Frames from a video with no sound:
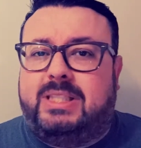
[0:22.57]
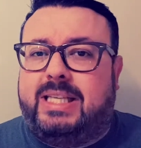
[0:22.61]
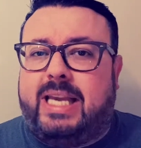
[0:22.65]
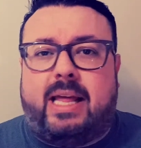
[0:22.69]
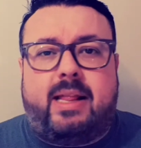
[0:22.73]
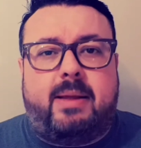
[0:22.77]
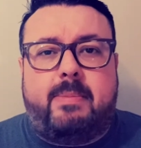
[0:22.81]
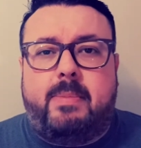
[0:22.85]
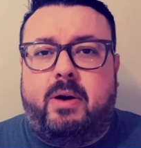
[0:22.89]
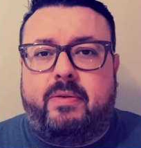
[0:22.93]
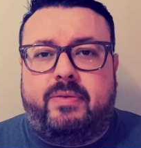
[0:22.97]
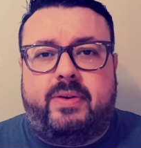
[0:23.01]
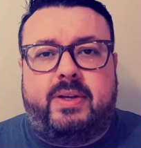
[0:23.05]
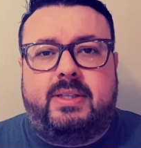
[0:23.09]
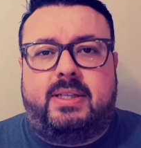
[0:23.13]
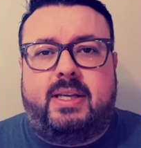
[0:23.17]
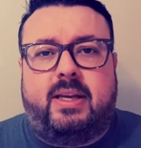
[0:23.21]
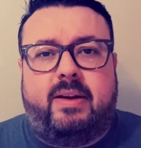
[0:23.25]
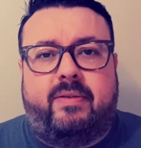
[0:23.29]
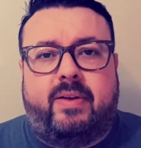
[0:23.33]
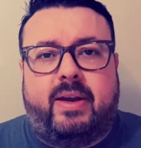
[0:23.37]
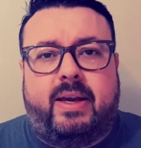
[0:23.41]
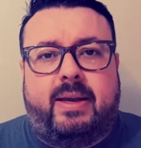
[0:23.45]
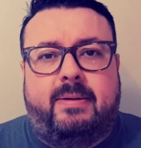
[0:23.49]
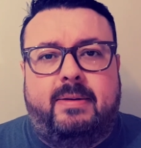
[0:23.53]
Get them off your
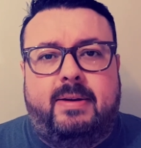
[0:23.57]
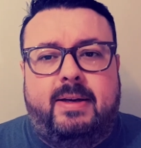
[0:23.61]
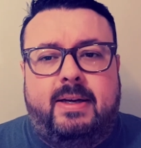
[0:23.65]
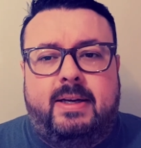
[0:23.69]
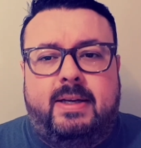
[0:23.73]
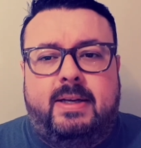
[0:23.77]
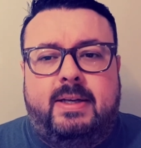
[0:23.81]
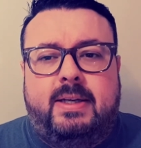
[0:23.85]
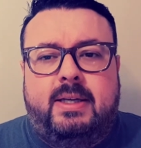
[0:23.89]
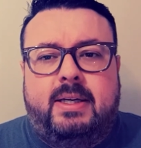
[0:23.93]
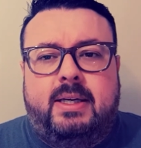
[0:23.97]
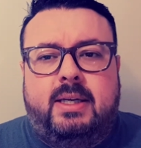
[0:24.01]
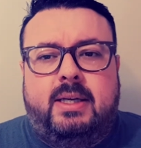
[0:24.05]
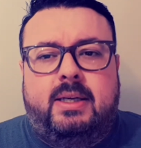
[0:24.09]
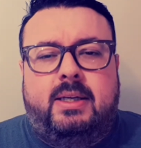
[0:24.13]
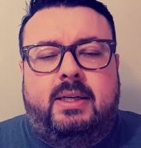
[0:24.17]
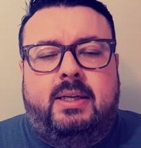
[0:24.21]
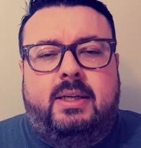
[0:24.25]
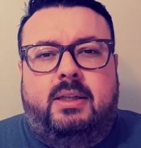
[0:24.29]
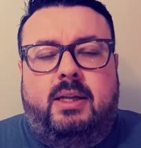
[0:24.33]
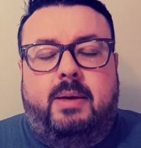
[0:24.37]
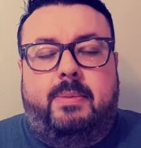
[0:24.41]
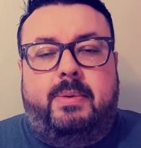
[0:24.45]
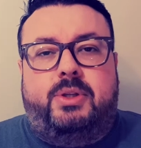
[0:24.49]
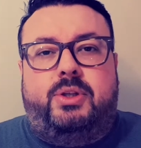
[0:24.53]
CV.
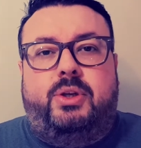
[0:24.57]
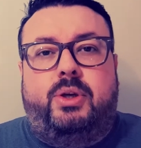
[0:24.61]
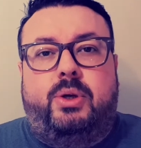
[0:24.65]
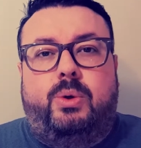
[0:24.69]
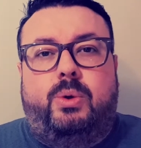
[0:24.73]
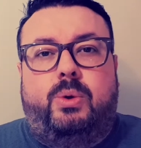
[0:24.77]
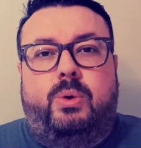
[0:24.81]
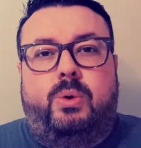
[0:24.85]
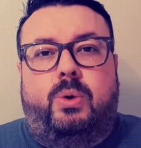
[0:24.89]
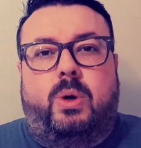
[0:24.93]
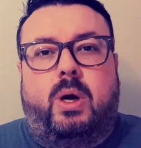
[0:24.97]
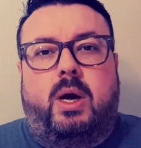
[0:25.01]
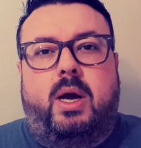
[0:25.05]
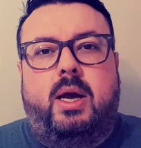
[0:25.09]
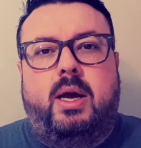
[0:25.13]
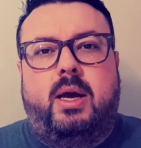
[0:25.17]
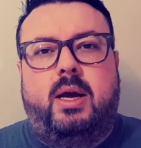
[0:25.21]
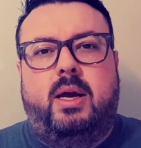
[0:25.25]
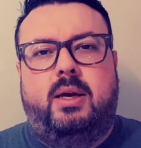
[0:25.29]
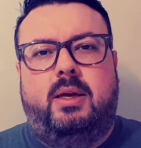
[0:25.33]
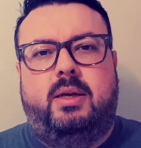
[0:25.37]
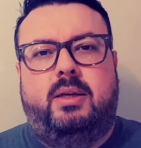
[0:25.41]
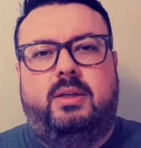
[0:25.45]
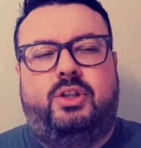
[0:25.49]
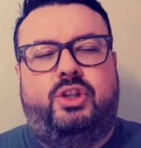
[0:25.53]
Number 2,
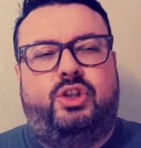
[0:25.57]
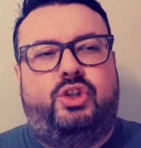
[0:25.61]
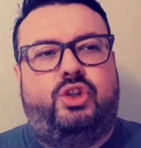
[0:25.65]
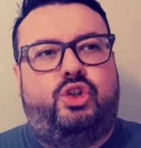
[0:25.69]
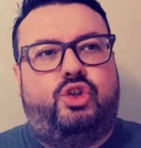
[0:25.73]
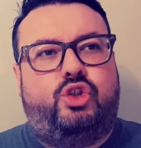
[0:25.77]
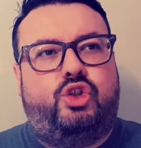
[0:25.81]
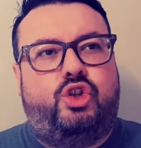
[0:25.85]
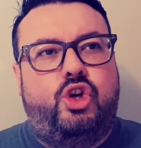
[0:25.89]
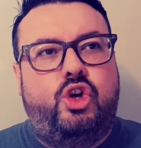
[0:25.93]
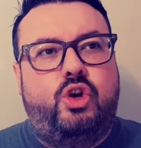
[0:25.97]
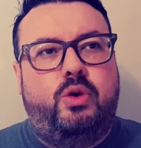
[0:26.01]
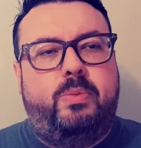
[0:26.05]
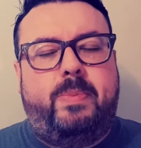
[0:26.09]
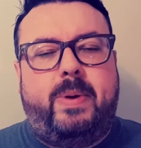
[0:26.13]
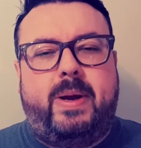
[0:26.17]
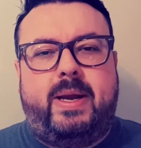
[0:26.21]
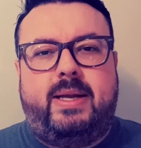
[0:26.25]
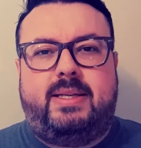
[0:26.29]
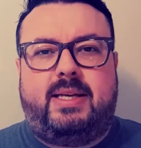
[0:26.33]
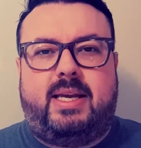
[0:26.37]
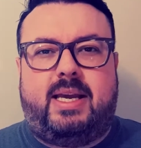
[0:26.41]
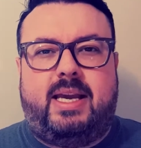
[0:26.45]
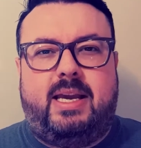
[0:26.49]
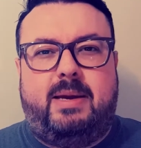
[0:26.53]

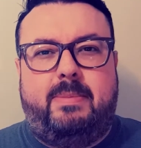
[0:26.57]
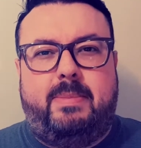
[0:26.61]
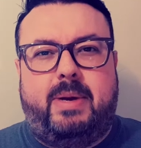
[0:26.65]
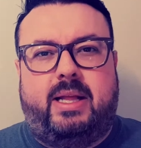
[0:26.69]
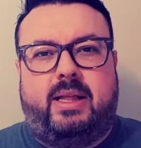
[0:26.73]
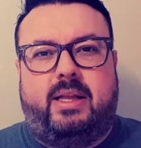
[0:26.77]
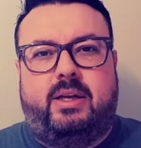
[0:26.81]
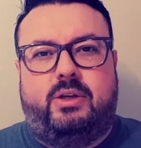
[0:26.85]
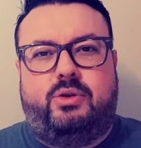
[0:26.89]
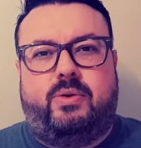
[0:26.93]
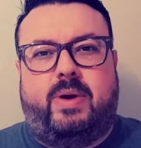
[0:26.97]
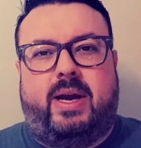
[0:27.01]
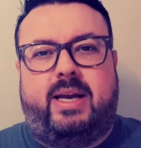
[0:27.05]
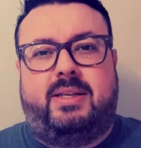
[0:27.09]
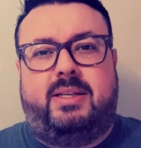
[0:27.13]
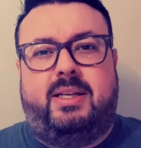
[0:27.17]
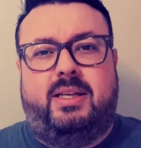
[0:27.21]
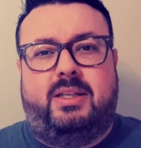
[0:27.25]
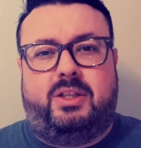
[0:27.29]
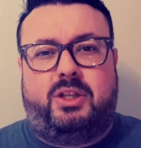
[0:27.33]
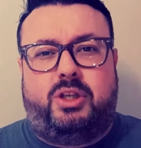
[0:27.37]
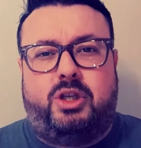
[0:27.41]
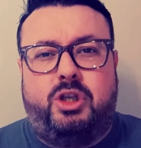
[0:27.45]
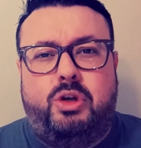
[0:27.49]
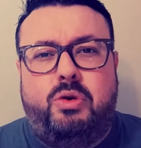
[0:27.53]
stupid email
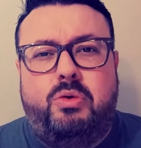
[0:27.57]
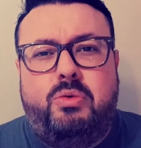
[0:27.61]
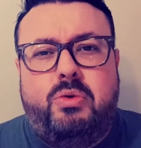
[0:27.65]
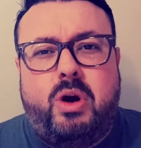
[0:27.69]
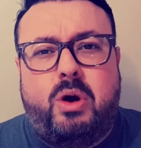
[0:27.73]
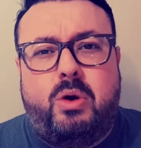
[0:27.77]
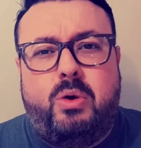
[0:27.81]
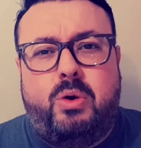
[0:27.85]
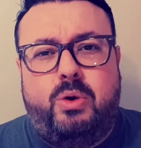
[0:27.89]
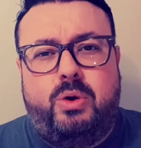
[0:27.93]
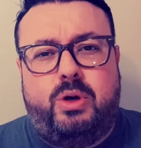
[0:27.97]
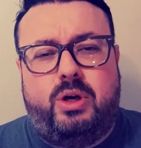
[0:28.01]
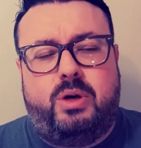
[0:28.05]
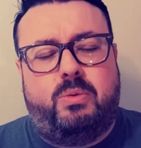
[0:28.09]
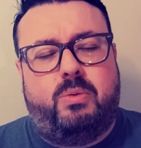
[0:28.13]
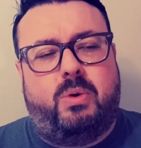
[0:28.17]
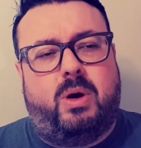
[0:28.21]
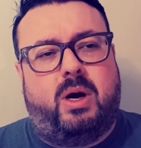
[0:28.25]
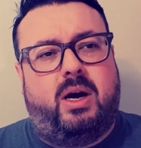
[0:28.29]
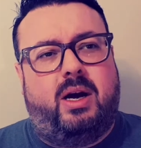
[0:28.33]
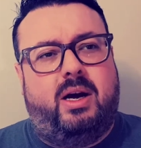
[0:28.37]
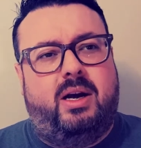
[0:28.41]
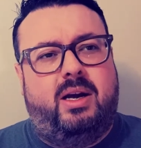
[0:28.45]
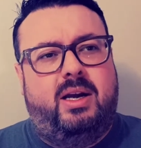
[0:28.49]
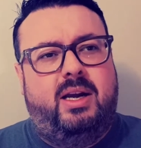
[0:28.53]
addresses. You know who you
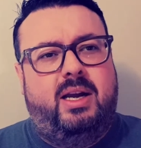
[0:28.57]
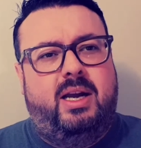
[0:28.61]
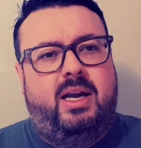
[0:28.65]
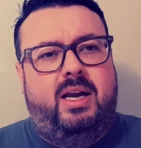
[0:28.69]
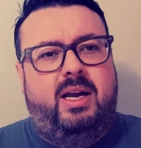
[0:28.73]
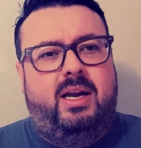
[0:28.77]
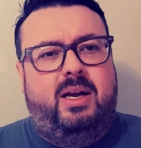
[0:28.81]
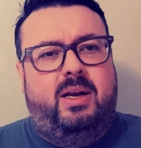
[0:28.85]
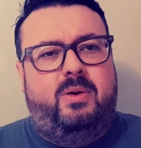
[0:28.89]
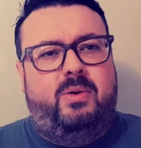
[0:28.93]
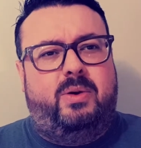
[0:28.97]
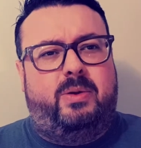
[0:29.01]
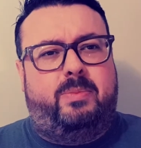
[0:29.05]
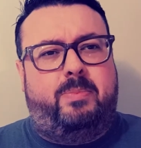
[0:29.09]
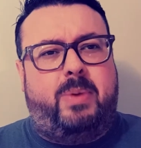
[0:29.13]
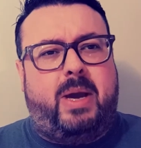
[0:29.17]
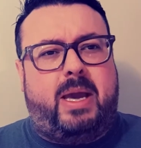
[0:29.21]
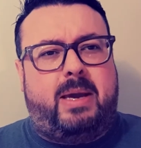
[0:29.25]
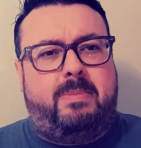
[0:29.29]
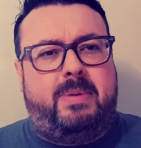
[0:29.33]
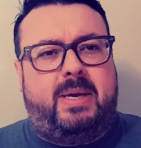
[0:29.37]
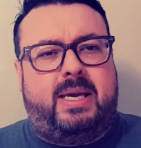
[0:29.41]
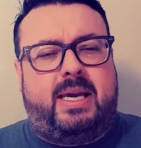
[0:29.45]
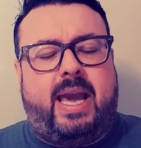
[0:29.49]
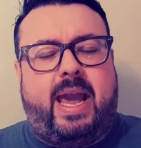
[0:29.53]
are with
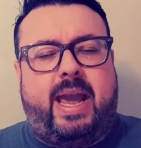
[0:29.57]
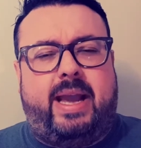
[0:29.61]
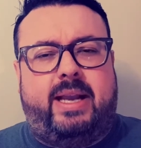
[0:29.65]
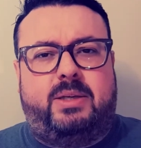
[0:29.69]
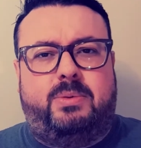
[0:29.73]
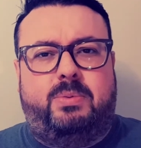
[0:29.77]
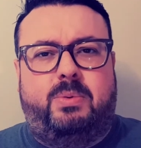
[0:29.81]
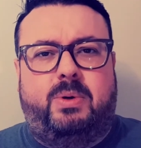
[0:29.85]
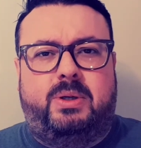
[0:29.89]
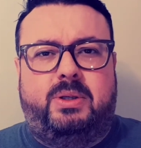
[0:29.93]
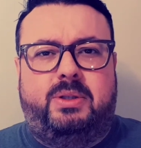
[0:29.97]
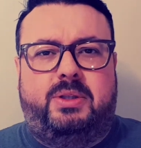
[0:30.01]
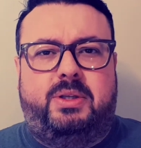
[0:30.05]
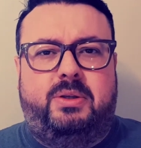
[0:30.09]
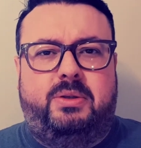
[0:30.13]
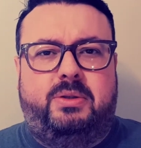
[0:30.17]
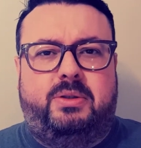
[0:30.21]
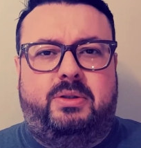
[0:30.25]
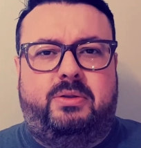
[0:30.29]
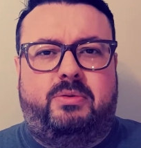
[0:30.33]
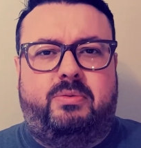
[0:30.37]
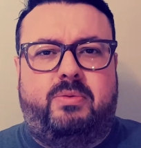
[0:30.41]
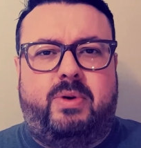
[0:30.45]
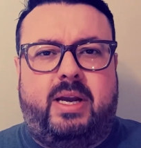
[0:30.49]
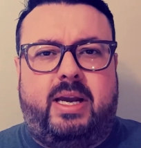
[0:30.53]

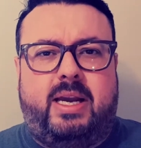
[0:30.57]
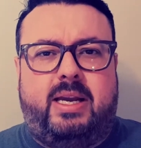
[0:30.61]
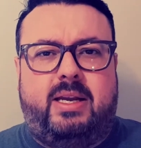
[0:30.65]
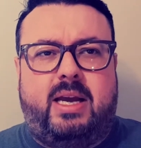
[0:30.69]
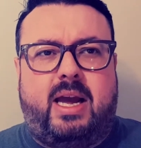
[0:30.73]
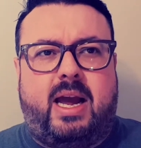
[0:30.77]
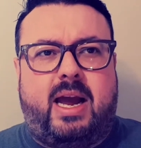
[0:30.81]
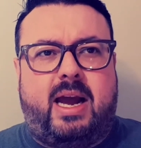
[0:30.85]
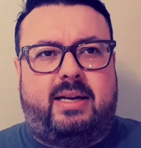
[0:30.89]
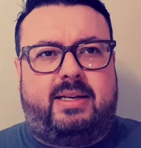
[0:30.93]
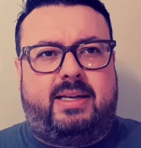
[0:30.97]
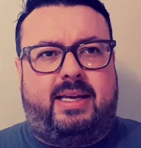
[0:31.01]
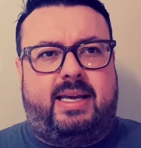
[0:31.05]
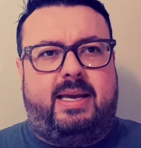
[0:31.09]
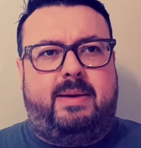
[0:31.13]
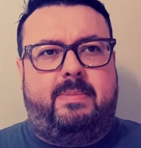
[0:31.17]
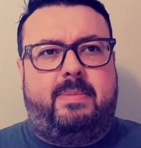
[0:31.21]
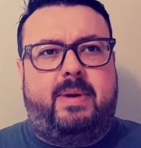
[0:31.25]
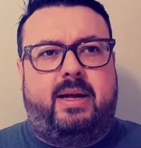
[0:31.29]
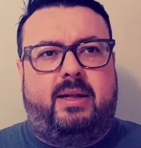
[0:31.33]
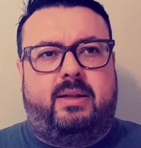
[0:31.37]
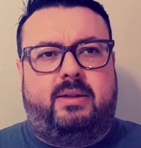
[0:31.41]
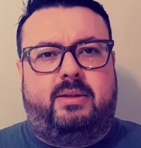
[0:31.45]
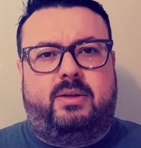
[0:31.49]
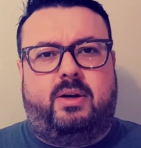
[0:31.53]

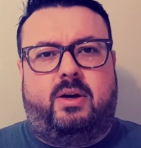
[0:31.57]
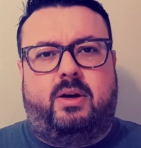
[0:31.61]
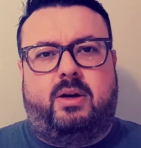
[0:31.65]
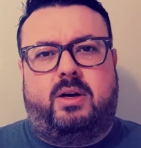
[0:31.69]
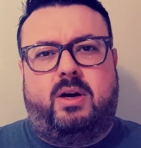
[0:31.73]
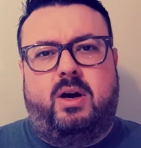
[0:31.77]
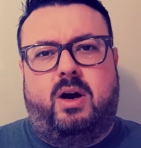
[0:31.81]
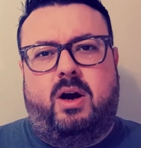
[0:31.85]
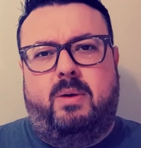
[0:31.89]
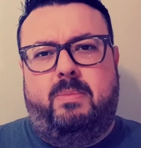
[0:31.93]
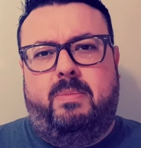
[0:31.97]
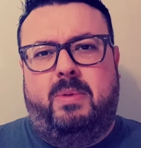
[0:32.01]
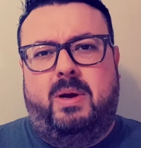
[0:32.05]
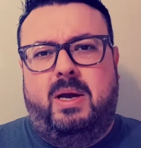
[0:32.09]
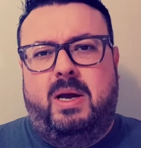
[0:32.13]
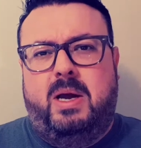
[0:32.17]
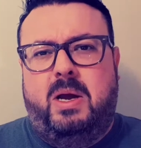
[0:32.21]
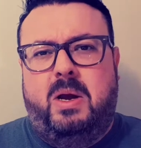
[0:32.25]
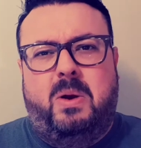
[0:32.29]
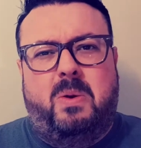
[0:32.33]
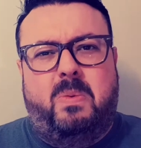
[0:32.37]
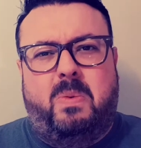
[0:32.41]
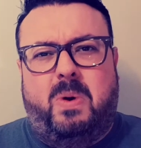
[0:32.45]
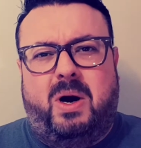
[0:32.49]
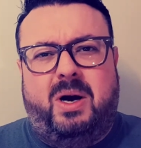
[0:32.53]
babycakes123@email.com.
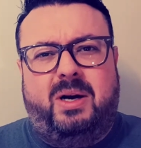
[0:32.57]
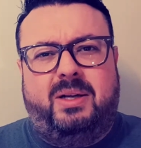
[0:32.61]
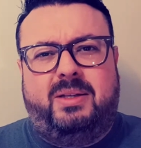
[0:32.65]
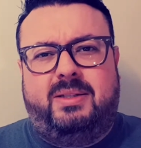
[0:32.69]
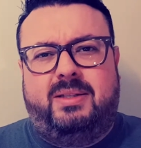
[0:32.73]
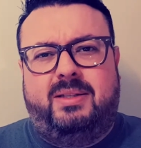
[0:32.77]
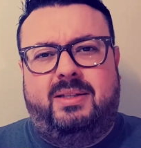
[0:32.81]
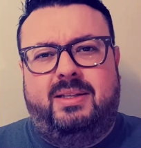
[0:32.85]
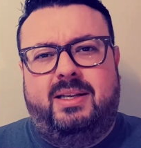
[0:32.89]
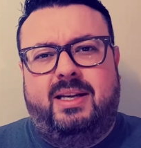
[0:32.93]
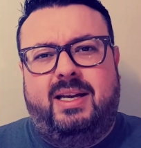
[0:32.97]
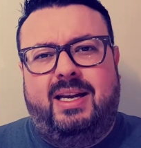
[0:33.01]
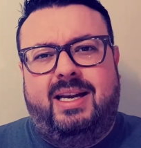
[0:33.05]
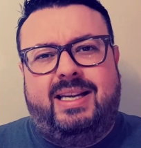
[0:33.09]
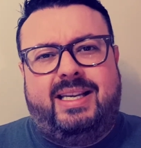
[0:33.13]
What?